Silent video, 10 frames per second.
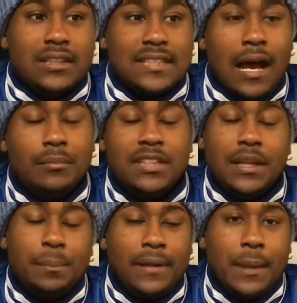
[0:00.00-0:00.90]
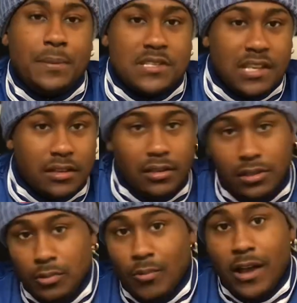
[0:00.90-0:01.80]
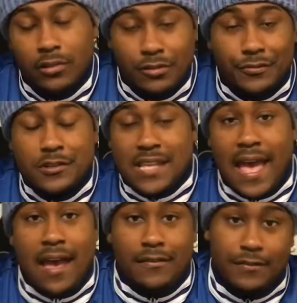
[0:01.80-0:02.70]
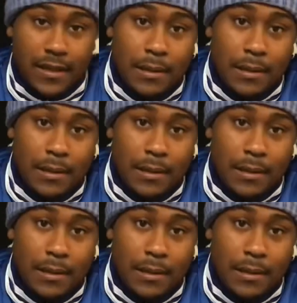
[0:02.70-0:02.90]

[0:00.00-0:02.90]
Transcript: Tom didn't play particularly well in the first half,